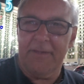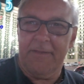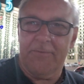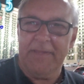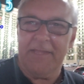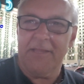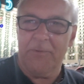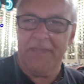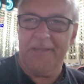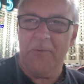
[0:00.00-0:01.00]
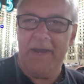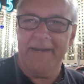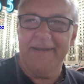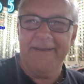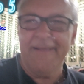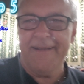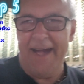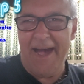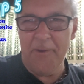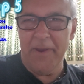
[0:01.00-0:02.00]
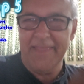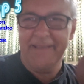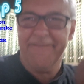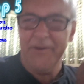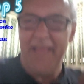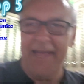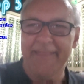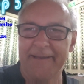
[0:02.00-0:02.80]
2021. I'm waiting for that.